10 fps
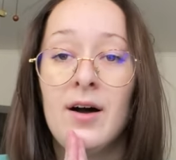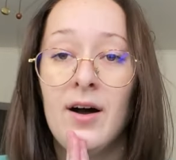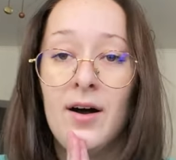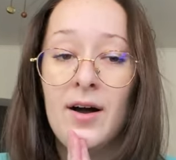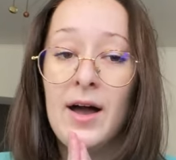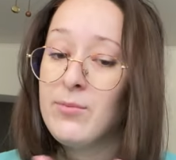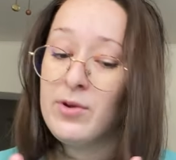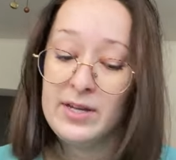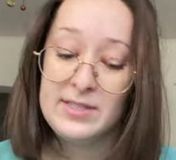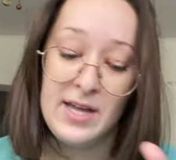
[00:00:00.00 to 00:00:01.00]
I'm
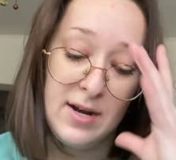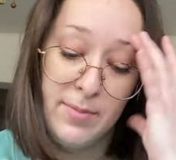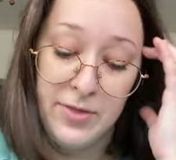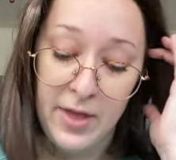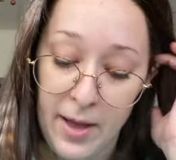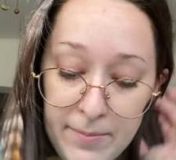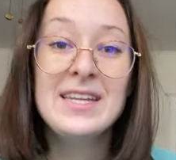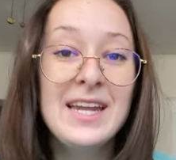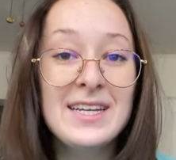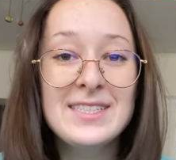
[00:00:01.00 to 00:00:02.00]
really excited about that. The
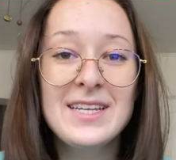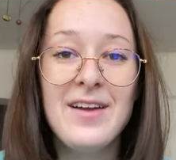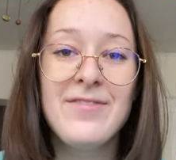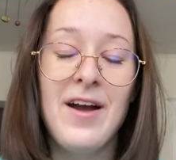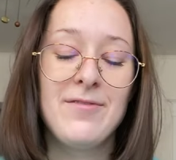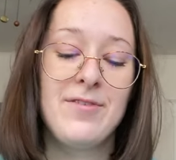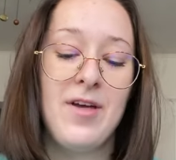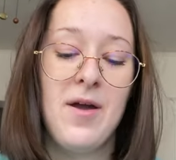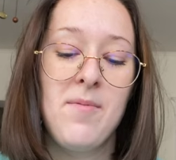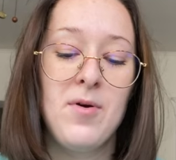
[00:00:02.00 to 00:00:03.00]
next thing I found for
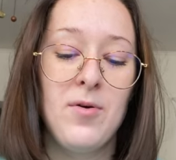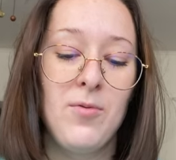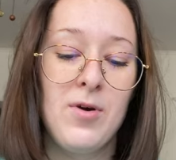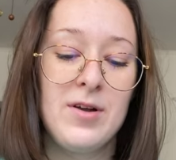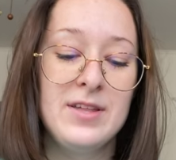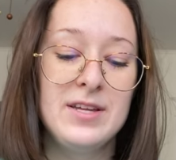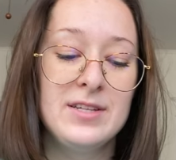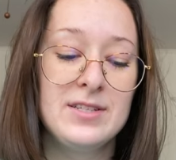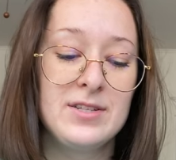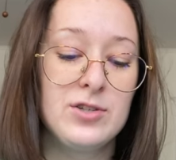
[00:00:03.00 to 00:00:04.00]
them were these